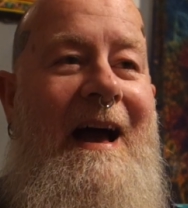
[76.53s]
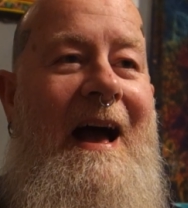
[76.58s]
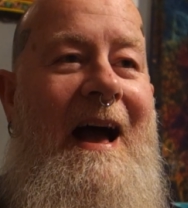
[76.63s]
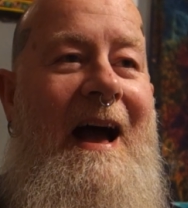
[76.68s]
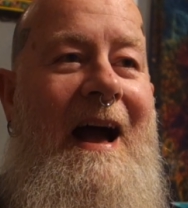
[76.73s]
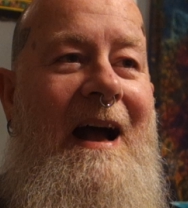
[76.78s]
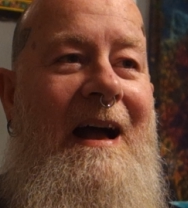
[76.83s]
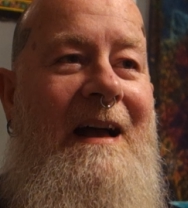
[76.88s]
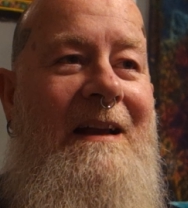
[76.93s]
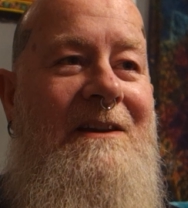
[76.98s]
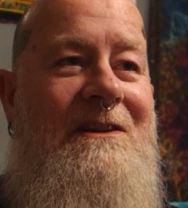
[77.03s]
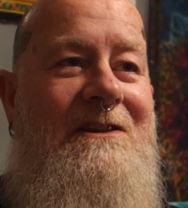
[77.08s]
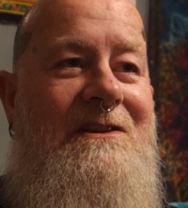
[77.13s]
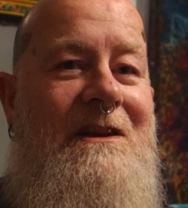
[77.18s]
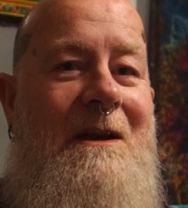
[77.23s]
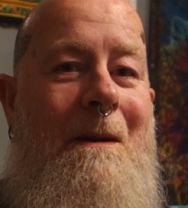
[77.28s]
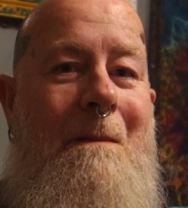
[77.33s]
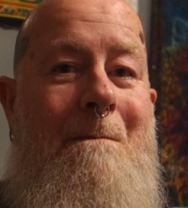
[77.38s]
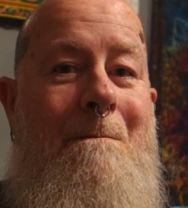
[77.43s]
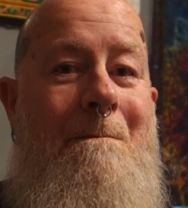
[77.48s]
and
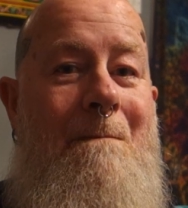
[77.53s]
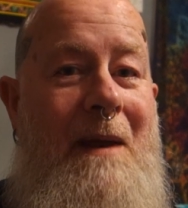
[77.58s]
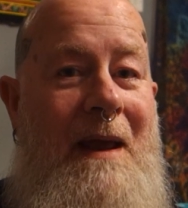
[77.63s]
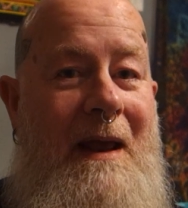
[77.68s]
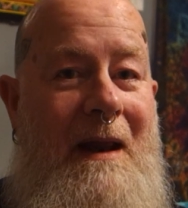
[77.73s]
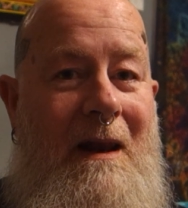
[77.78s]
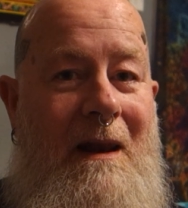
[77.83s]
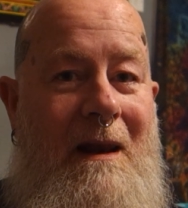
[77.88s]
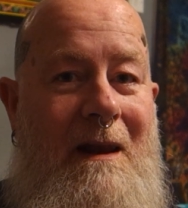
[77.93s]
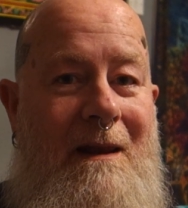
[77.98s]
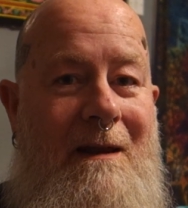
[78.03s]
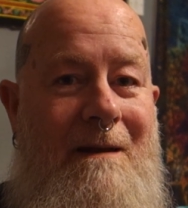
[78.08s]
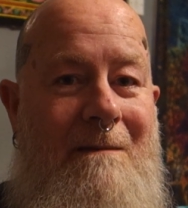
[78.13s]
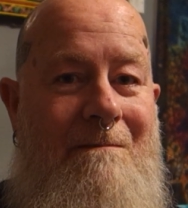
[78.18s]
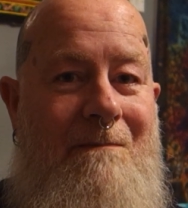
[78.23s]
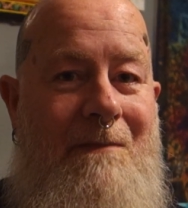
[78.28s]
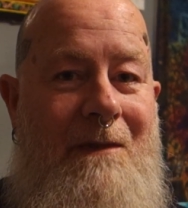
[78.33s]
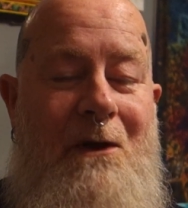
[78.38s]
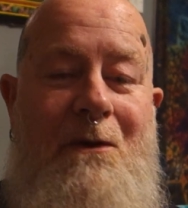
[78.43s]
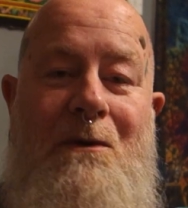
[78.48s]
Bill,
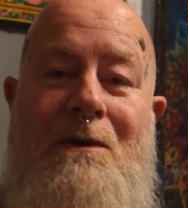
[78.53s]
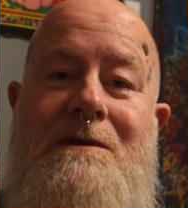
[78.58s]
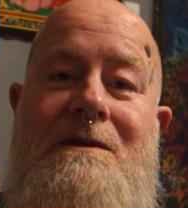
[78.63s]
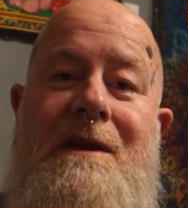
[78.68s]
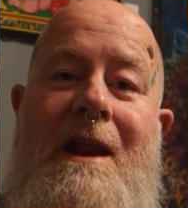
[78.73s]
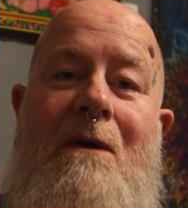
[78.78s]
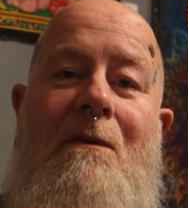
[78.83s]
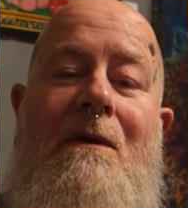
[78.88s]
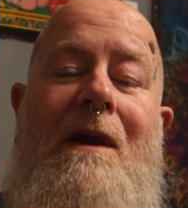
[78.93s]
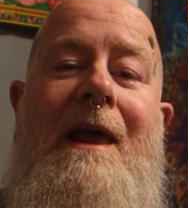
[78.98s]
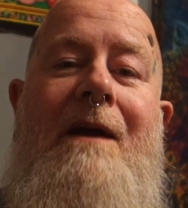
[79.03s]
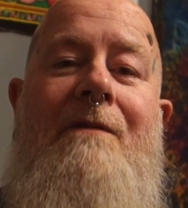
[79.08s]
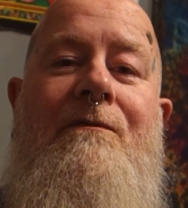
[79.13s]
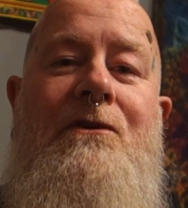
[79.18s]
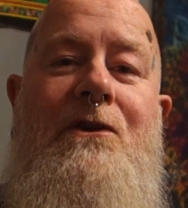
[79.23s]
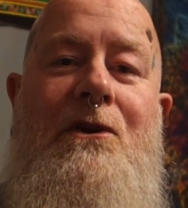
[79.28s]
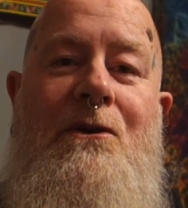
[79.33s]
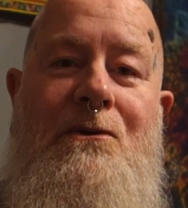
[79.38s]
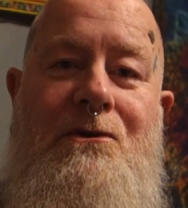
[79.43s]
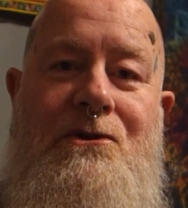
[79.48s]
who has now
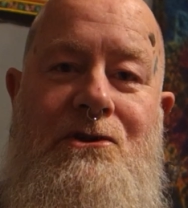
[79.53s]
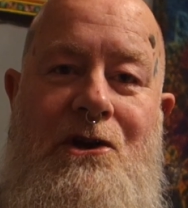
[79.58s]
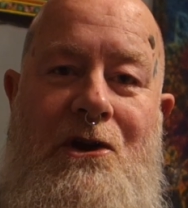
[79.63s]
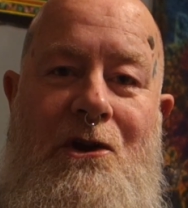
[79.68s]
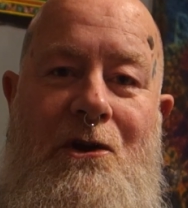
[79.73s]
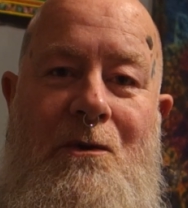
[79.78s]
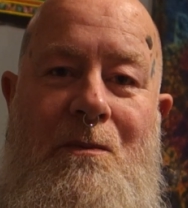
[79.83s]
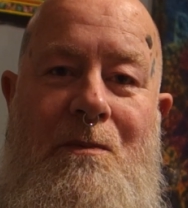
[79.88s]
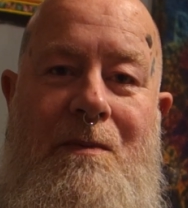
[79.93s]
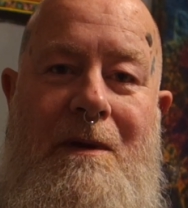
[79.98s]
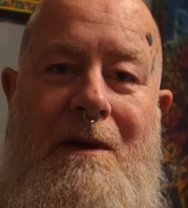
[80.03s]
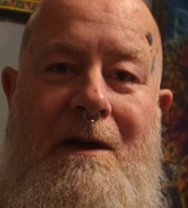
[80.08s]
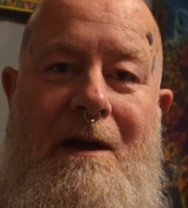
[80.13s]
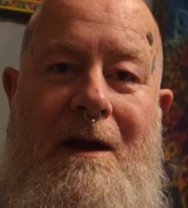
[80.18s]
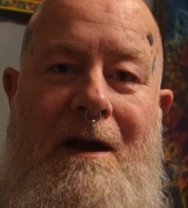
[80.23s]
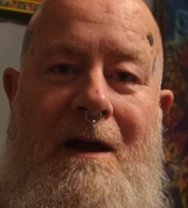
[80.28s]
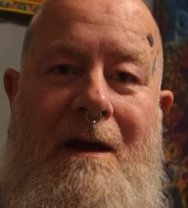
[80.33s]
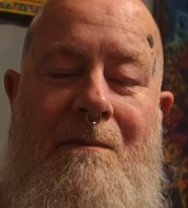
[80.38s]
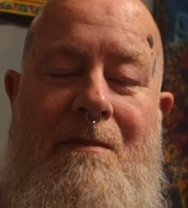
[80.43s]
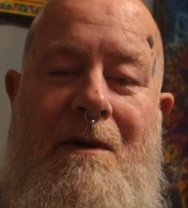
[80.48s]
left YouTube,
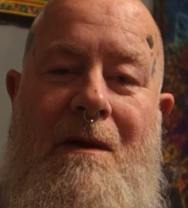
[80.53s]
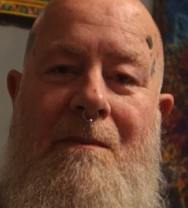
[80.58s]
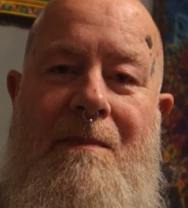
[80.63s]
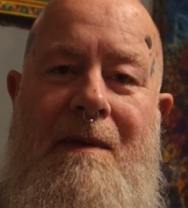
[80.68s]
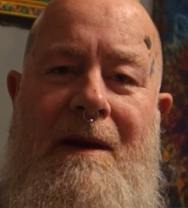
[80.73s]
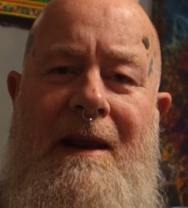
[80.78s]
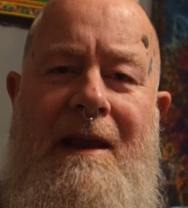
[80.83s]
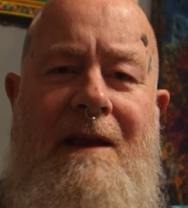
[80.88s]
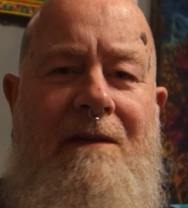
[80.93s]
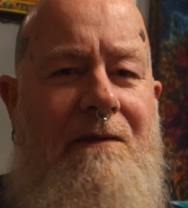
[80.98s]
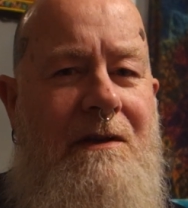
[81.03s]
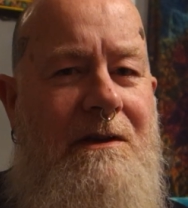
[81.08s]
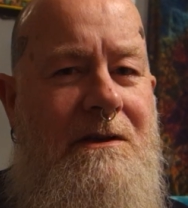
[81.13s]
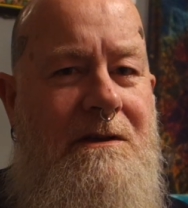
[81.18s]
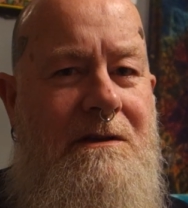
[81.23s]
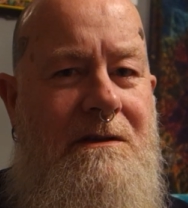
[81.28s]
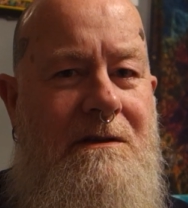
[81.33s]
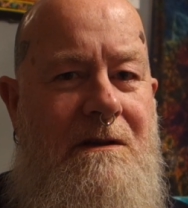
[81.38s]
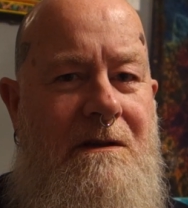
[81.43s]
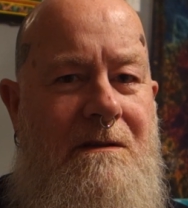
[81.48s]
but I believe
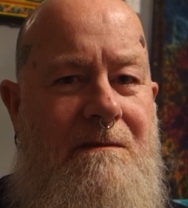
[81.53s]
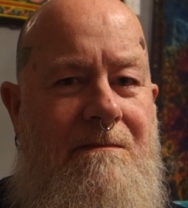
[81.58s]
he's